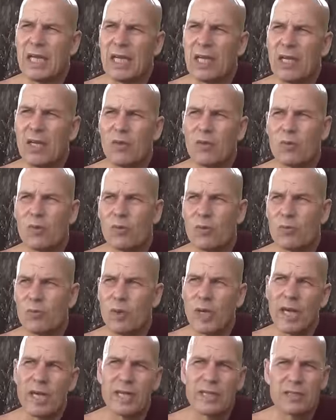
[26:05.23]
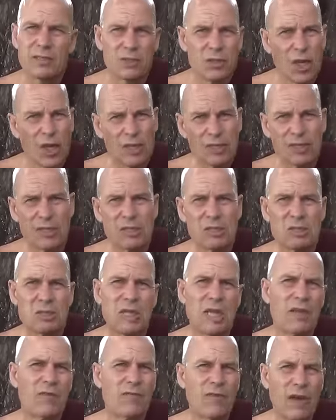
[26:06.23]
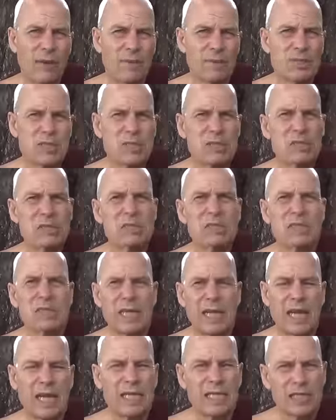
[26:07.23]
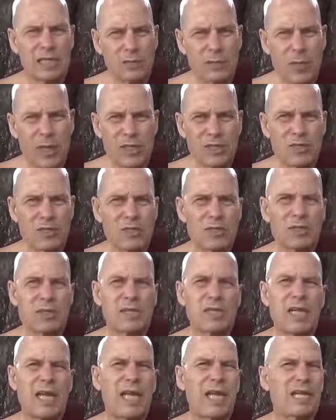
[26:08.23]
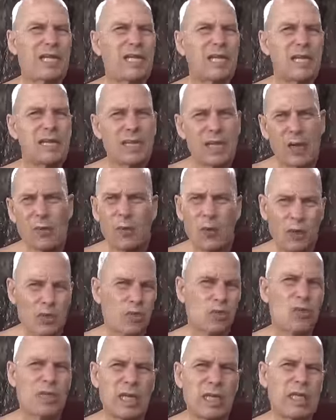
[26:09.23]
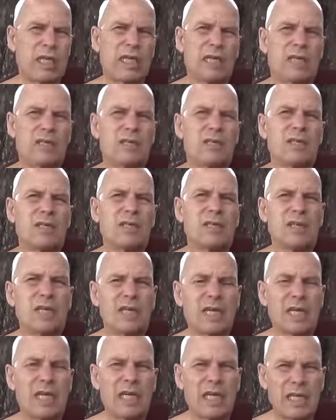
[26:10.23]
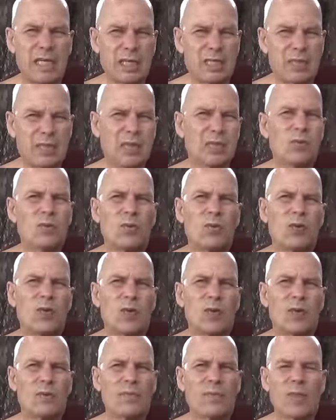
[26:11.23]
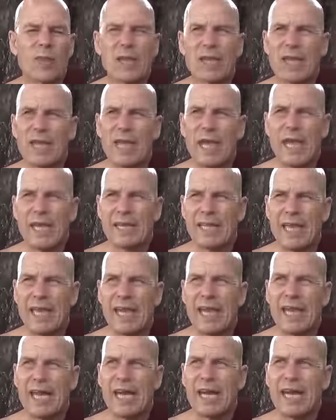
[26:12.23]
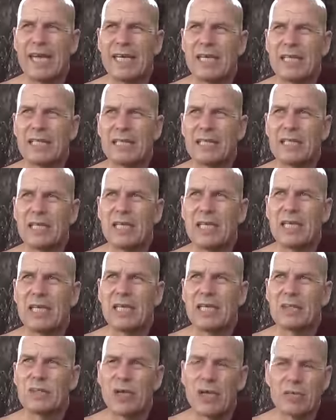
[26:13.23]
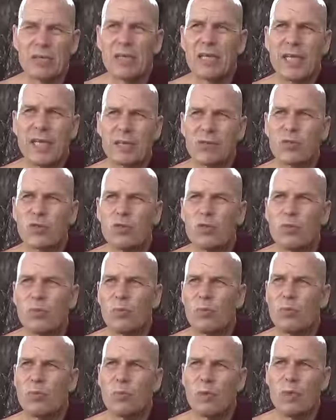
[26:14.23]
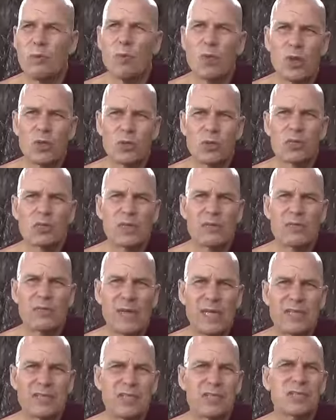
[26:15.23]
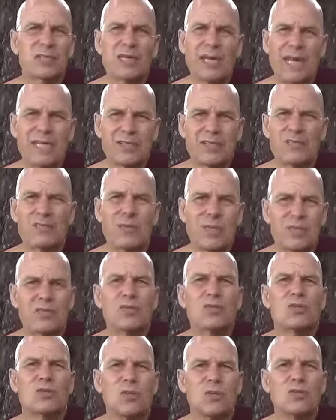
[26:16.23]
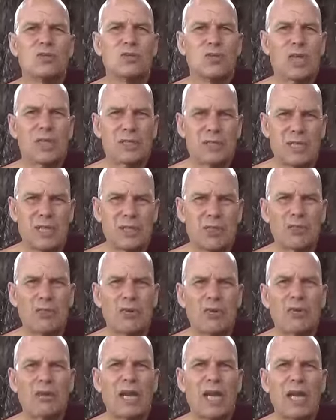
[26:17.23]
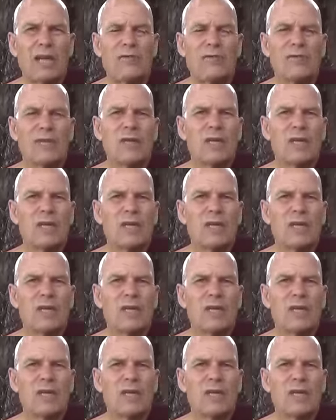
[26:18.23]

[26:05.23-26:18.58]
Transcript: uh, where doctors and pharmacists and the patients, and they work together uh, in a teamwork. And there are, uh, you actually get two portions of medicines, glass of medicine, so you can take your own life.